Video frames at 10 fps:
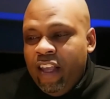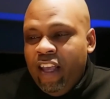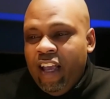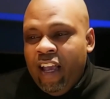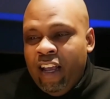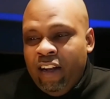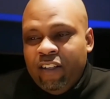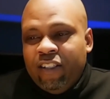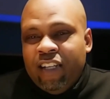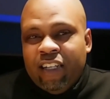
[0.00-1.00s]
and the
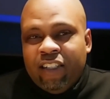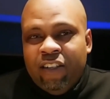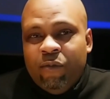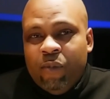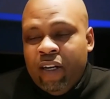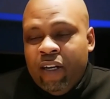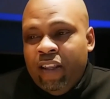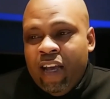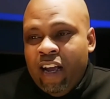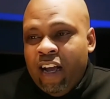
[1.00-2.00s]
section of money
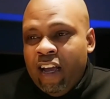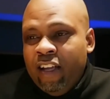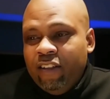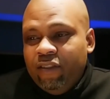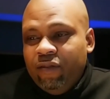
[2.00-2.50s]
that I